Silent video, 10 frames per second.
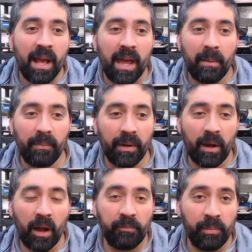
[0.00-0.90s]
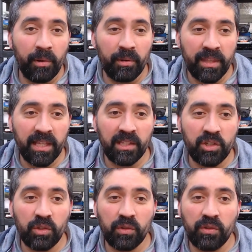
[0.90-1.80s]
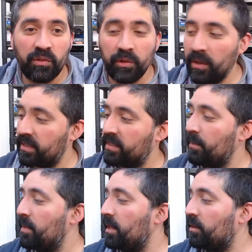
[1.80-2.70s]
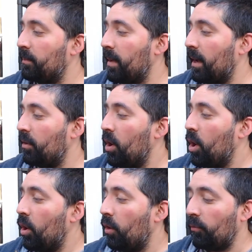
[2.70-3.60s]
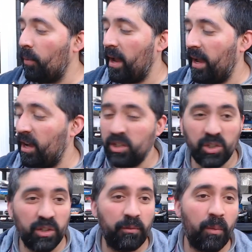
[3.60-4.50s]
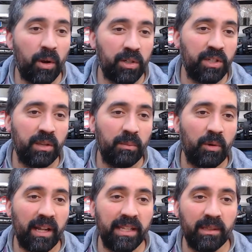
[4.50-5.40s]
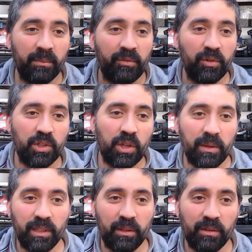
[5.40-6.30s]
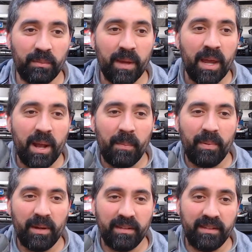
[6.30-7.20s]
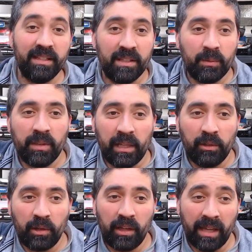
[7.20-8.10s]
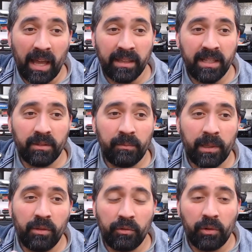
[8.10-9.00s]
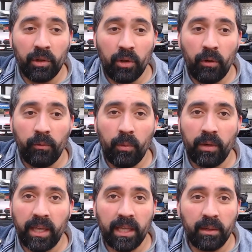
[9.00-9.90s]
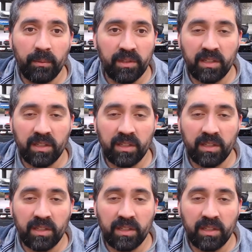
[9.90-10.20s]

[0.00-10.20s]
but I've put these shoes through a similar amount of wear. I should have washed them or cleaned them before showing you them, but this is what they look like. And these have been through a lot of walking. We've just